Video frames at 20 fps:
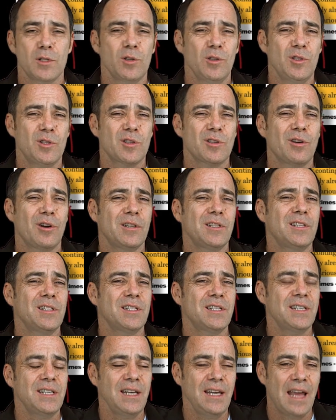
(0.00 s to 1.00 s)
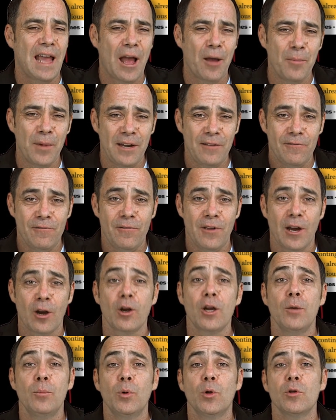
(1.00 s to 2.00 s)
So you start to see how many
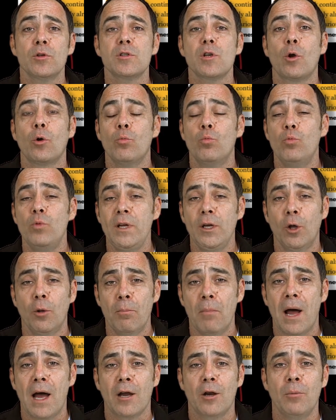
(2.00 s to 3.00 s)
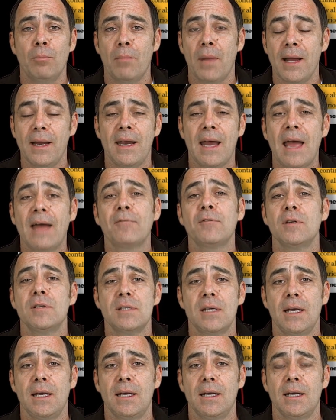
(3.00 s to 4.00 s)
variables a real model might have to
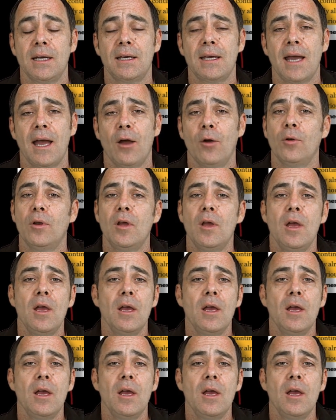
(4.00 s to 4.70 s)
take into account.